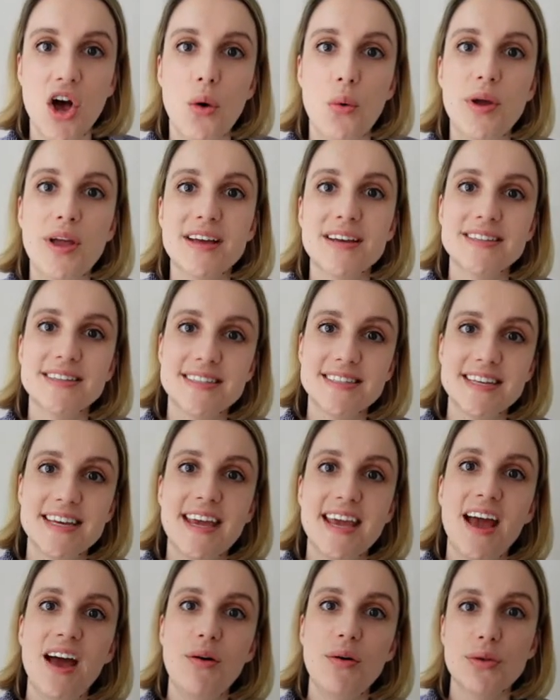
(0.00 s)
we can
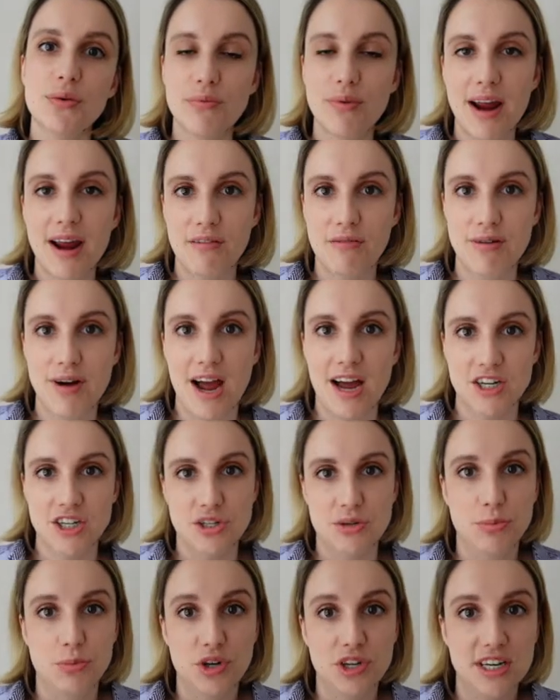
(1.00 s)
see how the rate of
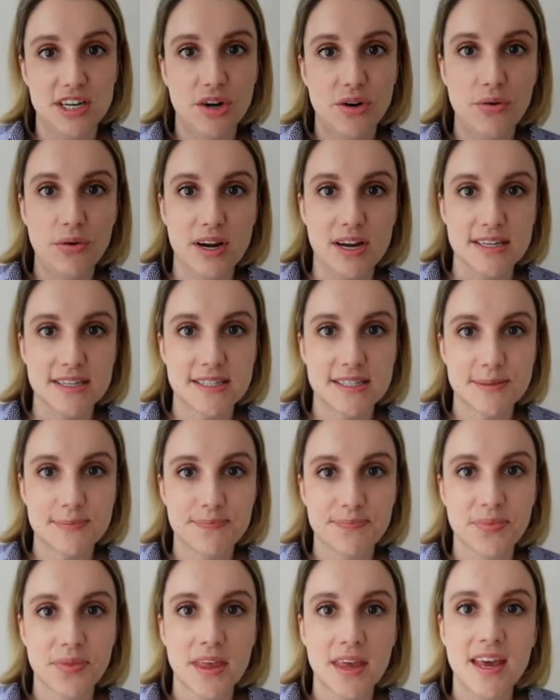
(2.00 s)
reaction would increase.